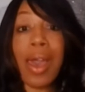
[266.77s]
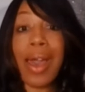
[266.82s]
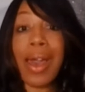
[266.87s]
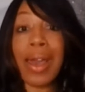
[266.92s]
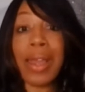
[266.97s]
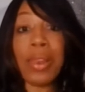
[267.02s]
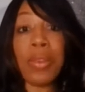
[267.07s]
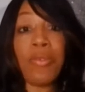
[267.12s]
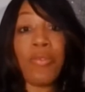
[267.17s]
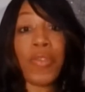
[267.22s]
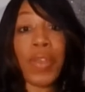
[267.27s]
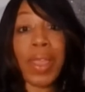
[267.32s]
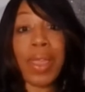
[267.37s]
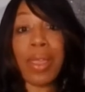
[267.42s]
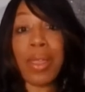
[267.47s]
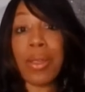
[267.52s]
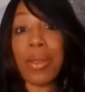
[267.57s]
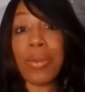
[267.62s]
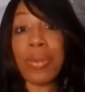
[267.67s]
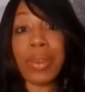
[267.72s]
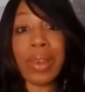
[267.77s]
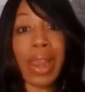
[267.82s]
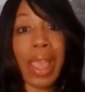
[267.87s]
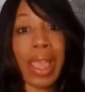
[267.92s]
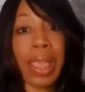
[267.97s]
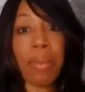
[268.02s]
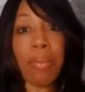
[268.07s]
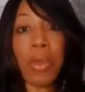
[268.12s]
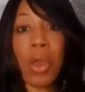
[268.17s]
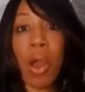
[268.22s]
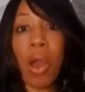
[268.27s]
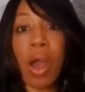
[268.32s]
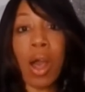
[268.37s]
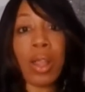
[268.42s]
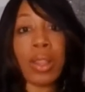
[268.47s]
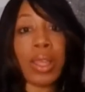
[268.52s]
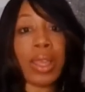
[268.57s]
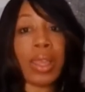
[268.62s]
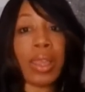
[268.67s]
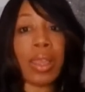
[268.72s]
unfair name
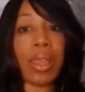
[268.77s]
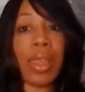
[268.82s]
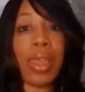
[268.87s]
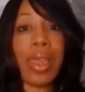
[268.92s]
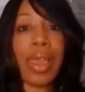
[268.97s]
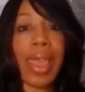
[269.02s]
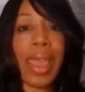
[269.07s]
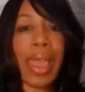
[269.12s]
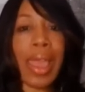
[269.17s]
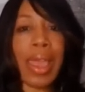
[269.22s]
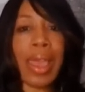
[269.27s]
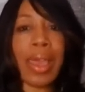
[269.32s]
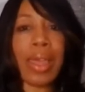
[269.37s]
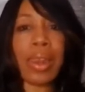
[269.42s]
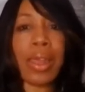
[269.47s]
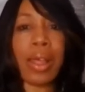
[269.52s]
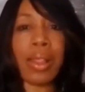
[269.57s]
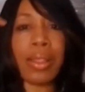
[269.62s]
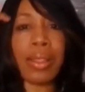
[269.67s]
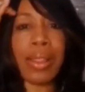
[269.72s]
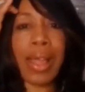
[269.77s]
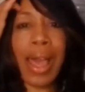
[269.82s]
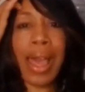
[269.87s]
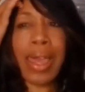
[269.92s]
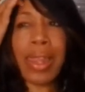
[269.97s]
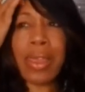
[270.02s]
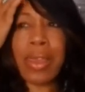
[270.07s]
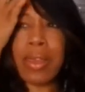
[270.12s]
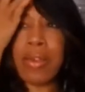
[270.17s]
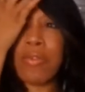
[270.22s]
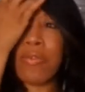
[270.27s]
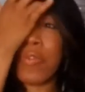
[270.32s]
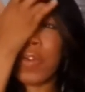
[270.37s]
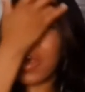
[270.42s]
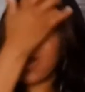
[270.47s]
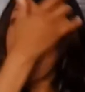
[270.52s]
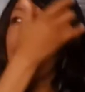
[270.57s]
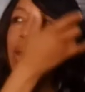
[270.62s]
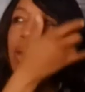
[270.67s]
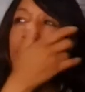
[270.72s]
calling, and a lot of
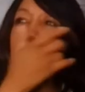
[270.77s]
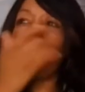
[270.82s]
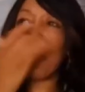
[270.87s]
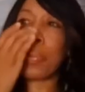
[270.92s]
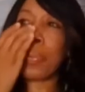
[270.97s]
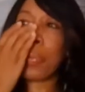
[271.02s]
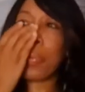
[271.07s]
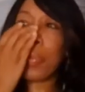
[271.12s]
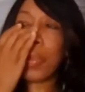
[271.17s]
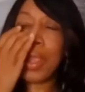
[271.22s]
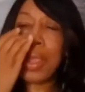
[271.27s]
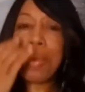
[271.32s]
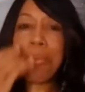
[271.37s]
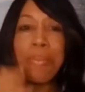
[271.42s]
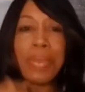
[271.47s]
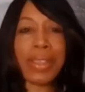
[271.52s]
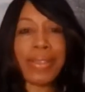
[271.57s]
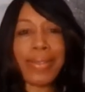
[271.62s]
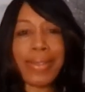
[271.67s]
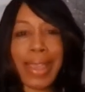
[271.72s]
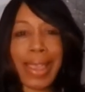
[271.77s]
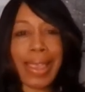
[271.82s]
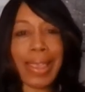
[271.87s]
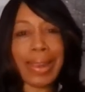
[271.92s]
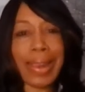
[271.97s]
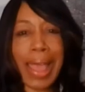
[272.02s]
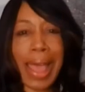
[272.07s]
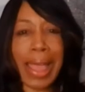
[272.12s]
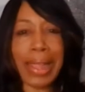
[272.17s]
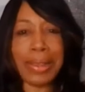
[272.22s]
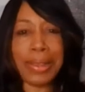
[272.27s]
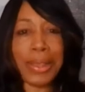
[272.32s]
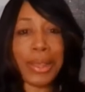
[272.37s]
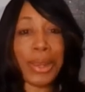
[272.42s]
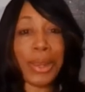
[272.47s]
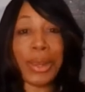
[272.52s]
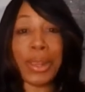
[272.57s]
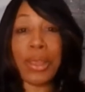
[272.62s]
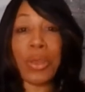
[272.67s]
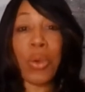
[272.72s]
um, mistaken
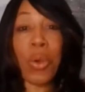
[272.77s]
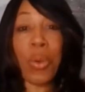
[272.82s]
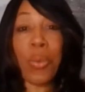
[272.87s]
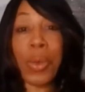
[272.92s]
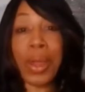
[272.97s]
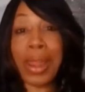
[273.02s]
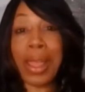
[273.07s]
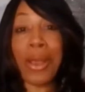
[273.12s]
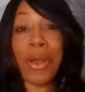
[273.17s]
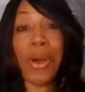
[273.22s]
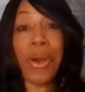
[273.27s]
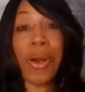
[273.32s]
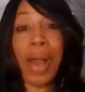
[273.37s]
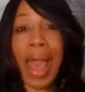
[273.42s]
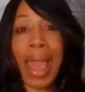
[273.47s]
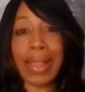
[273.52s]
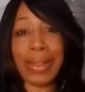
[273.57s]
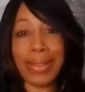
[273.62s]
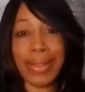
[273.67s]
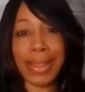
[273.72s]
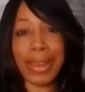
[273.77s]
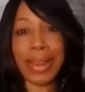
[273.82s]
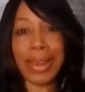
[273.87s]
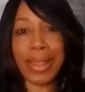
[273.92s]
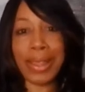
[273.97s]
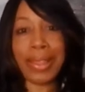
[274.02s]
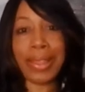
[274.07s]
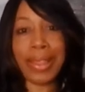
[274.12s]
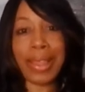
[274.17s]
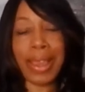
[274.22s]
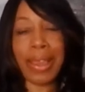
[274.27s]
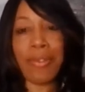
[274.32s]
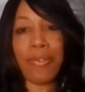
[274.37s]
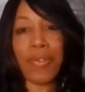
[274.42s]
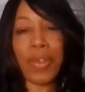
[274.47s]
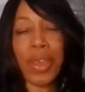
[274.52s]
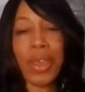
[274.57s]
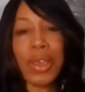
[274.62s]
identity or what I call identity theft.